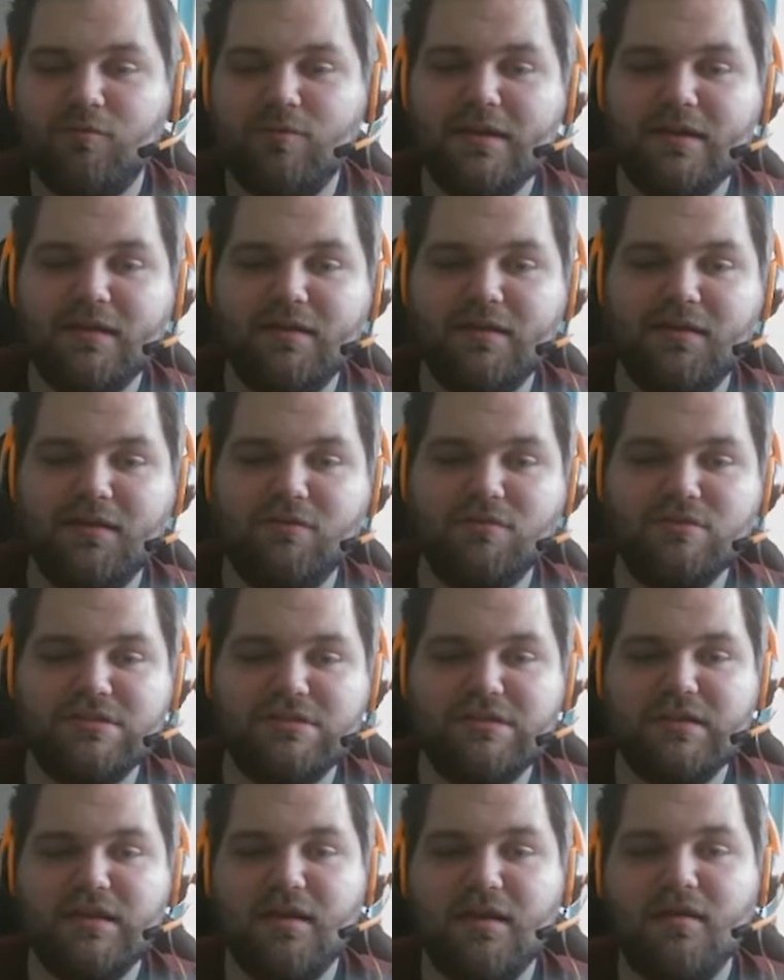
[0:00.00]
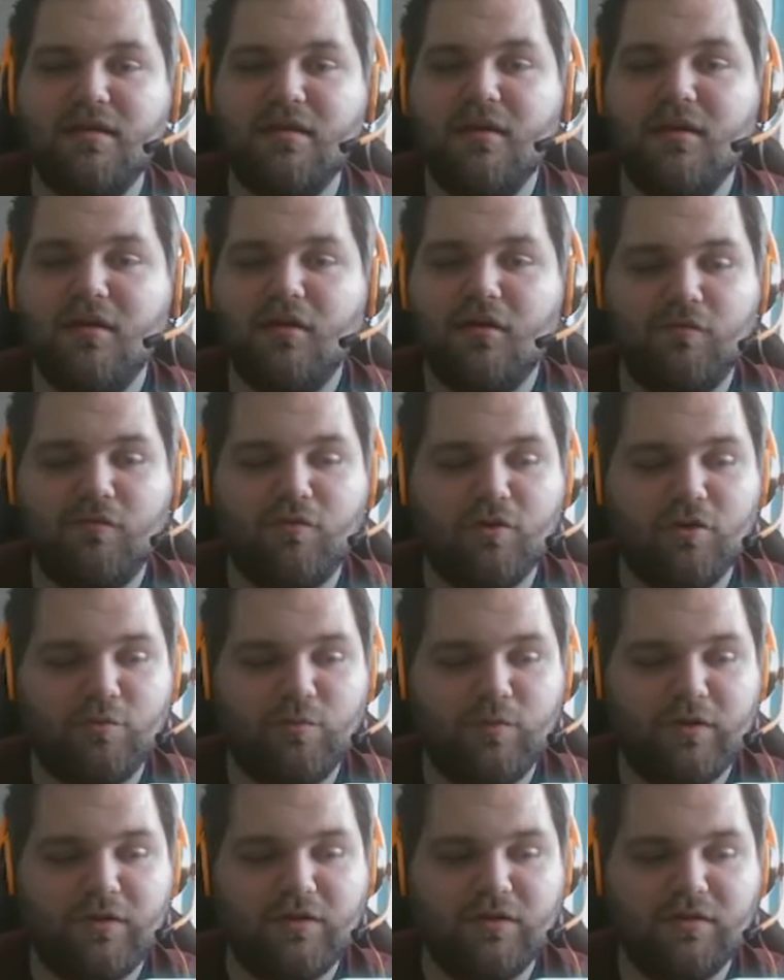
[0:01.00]
close here. Of
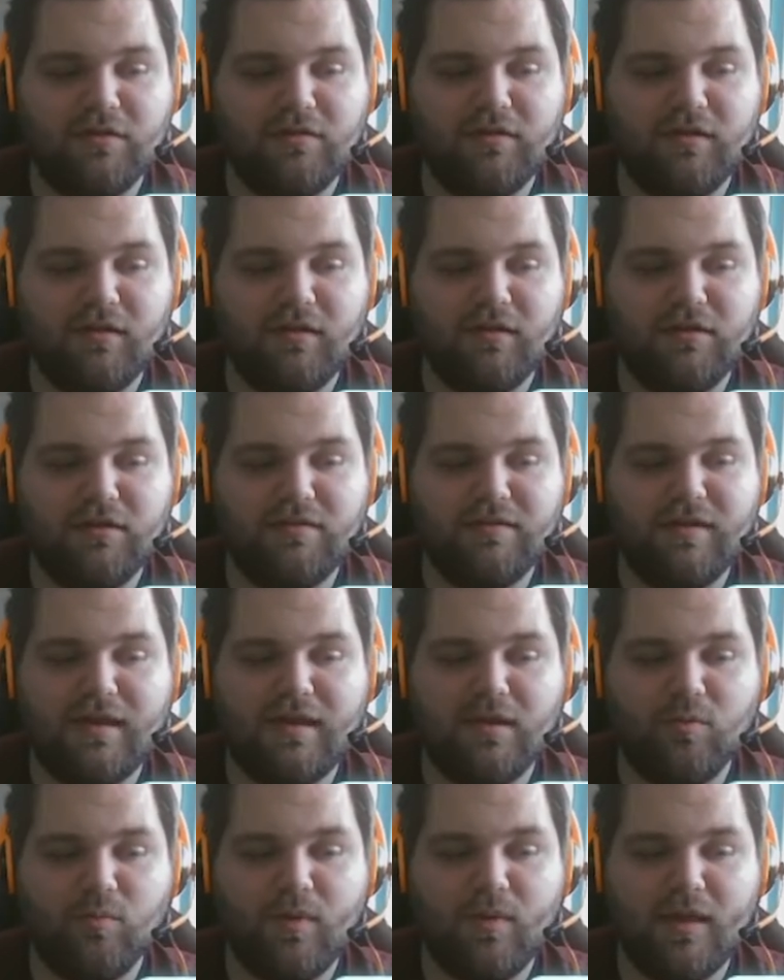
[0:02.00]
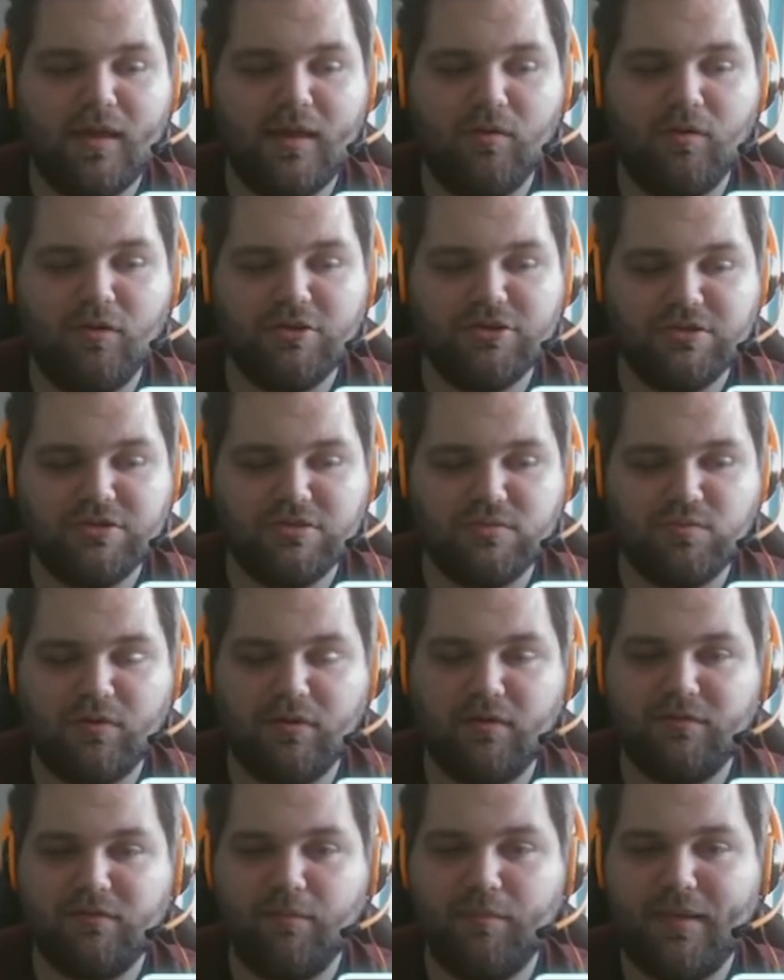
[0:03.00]
course, we could take away just
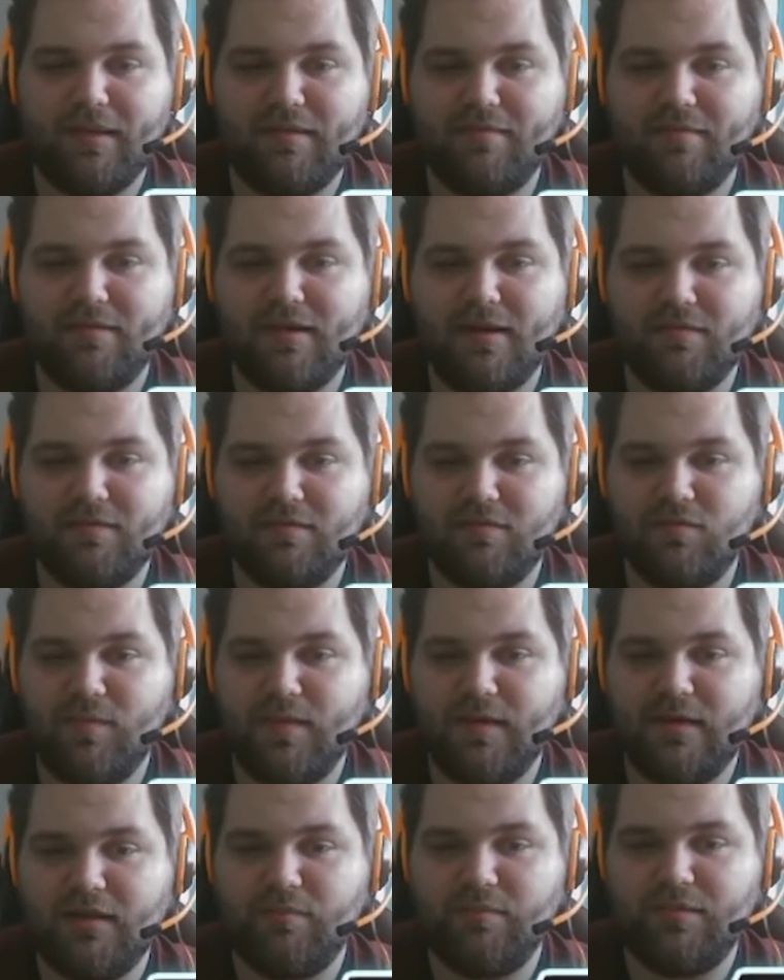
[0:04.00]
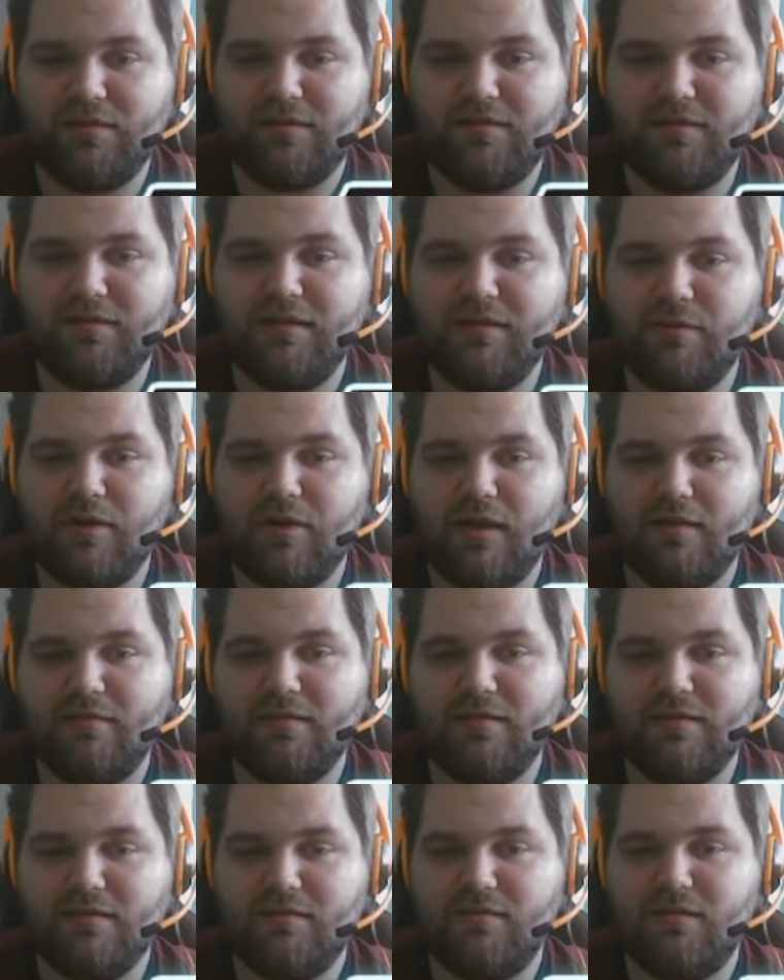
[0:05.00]
one of the bet sizes to make it a bit clearer, as
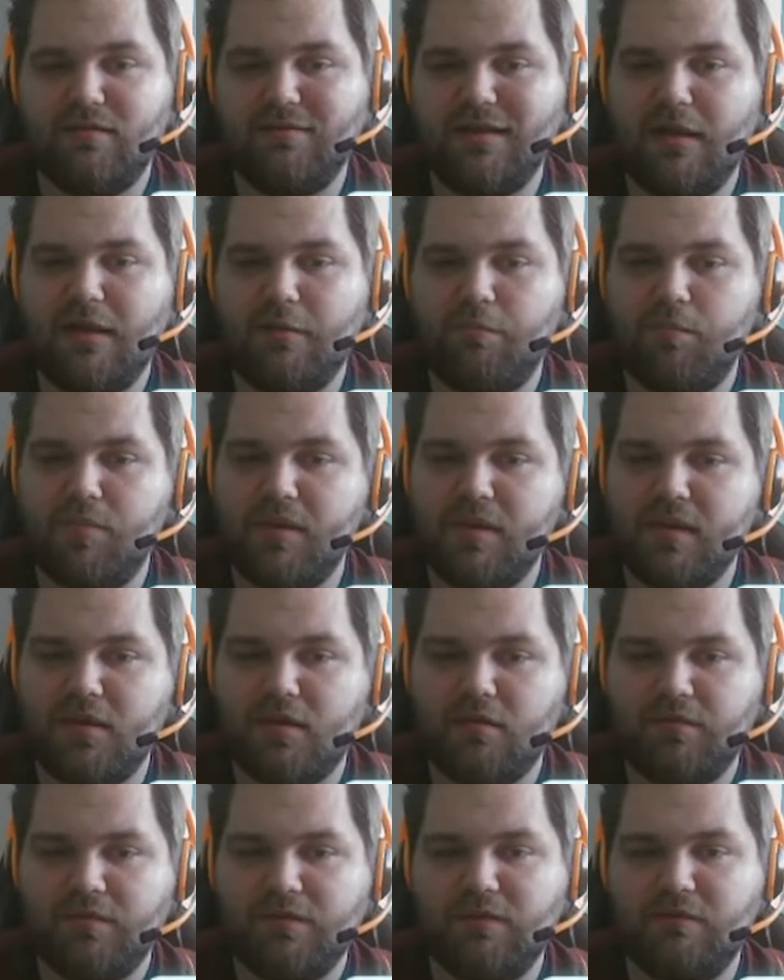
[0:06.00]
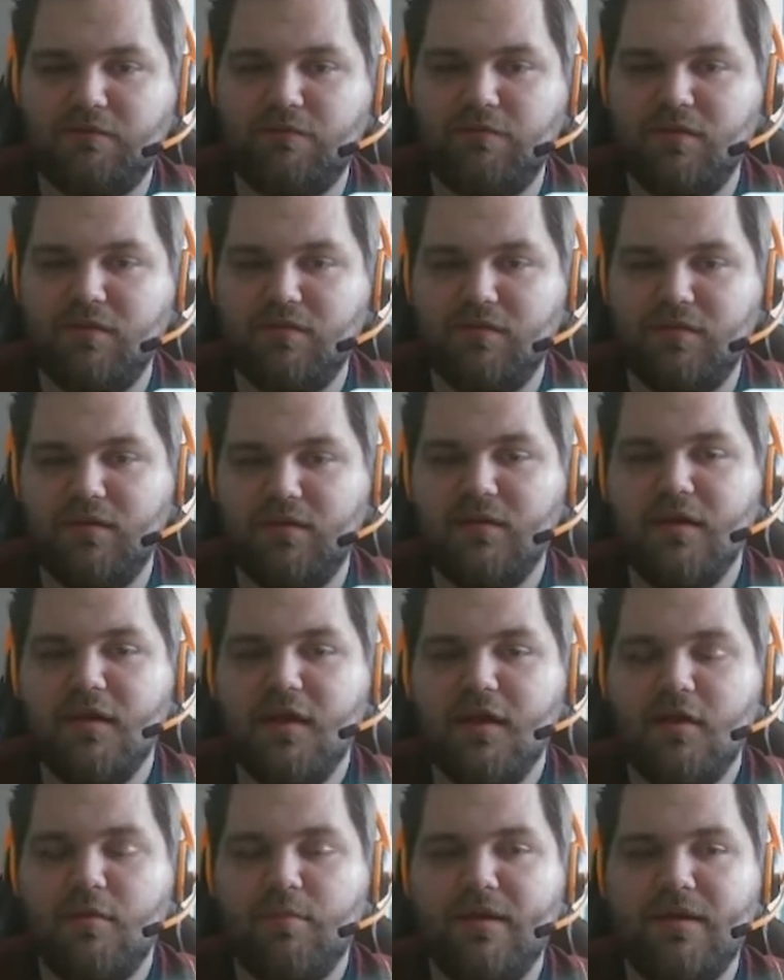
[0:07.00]
there's not that big of a difference here.
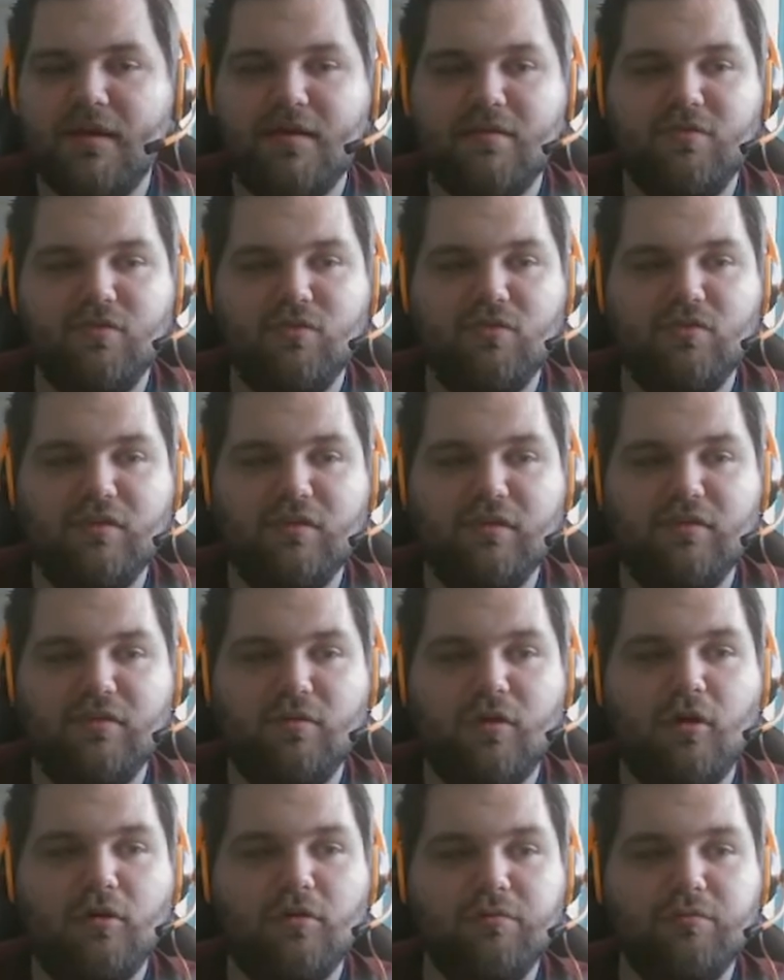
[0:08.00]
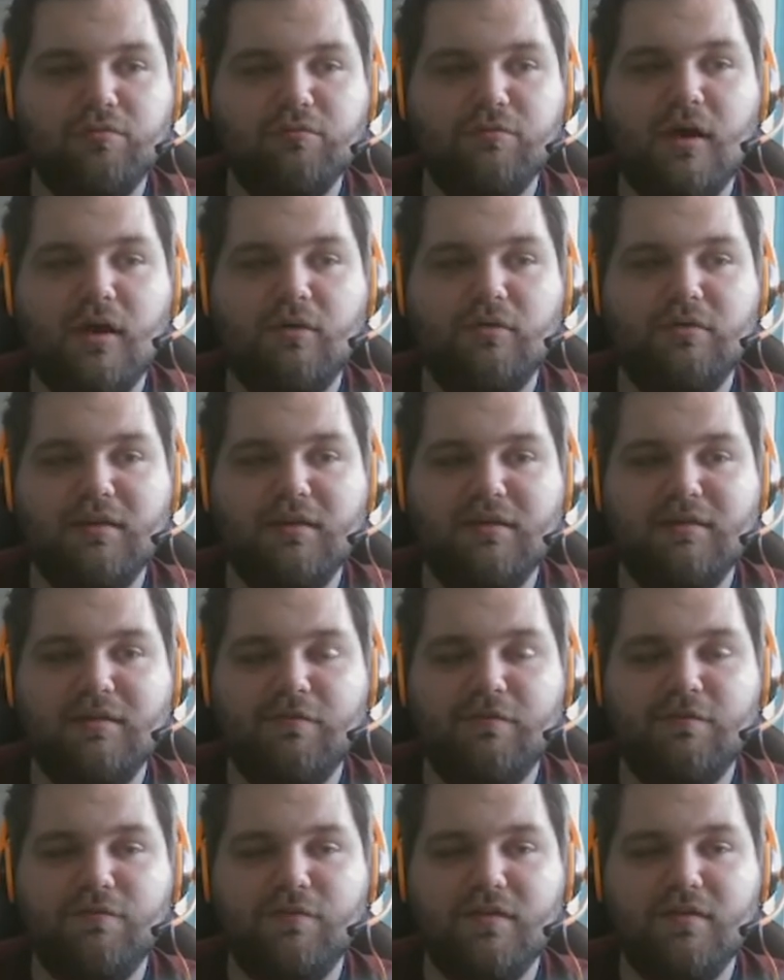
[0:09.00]
But as you see, all throughout the
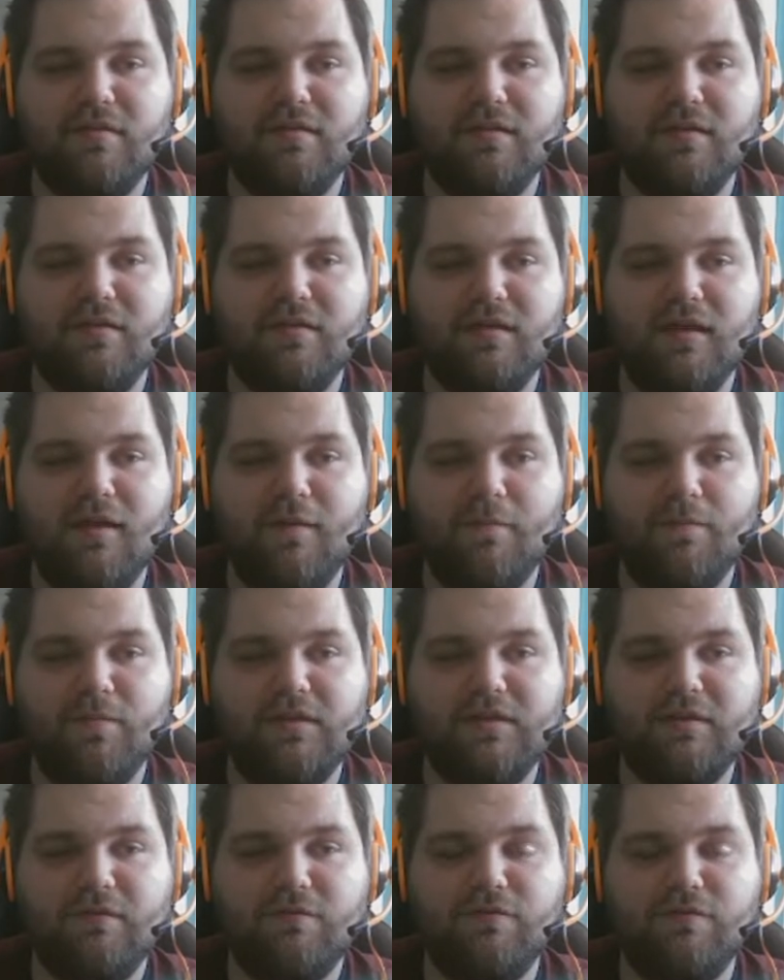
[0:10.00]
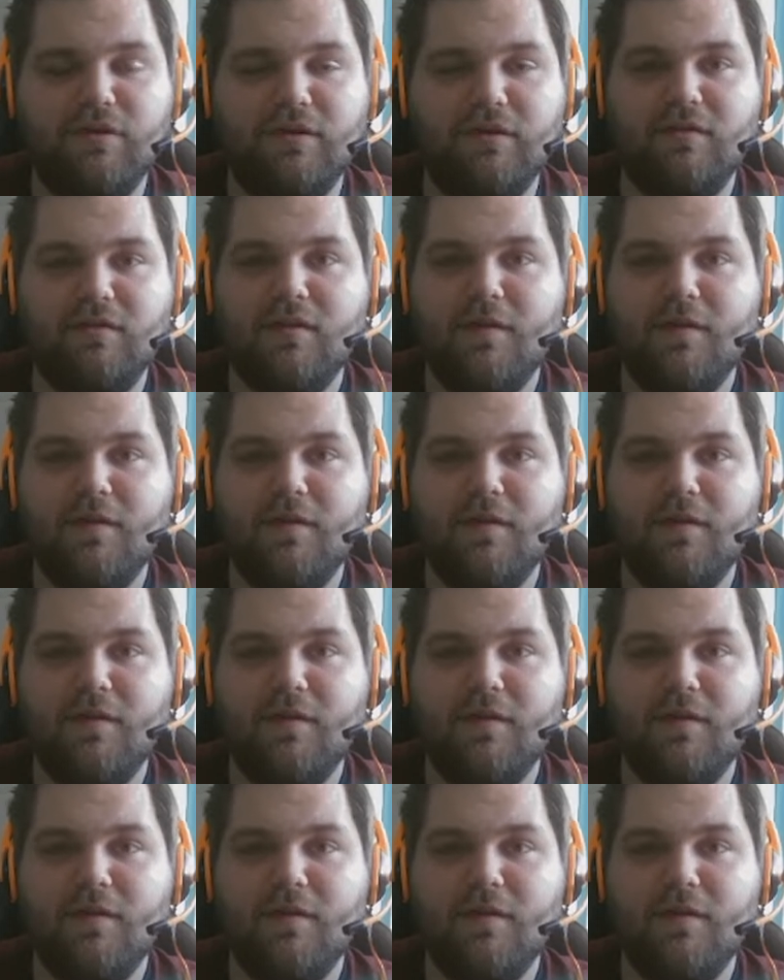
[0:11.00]
different